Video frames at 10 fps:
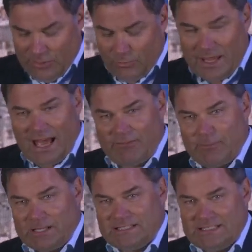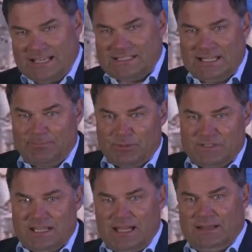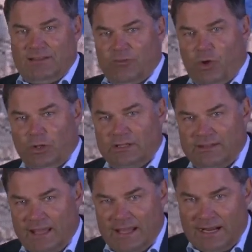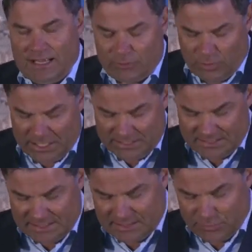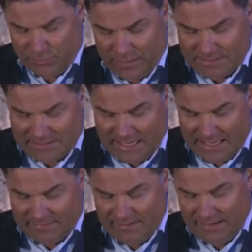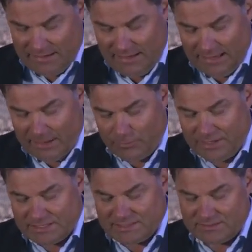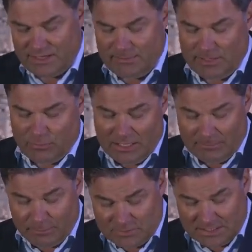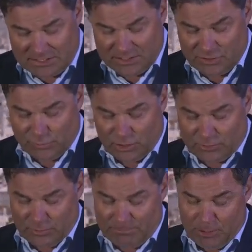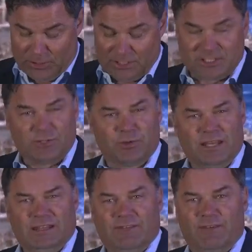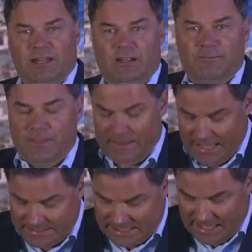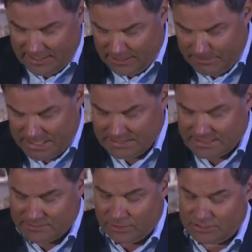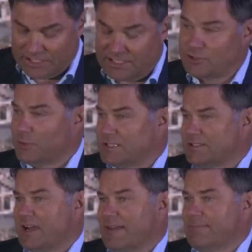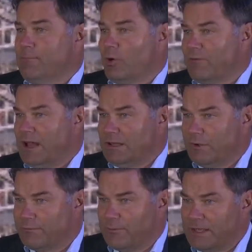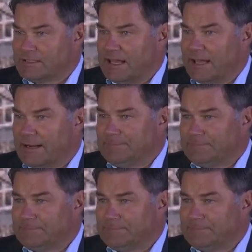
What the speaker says: We have about 60% of all the data acquired since 2018, and we're extremely well positioned to work with partners who can develop the next AI-based technologies to extract more value from this data.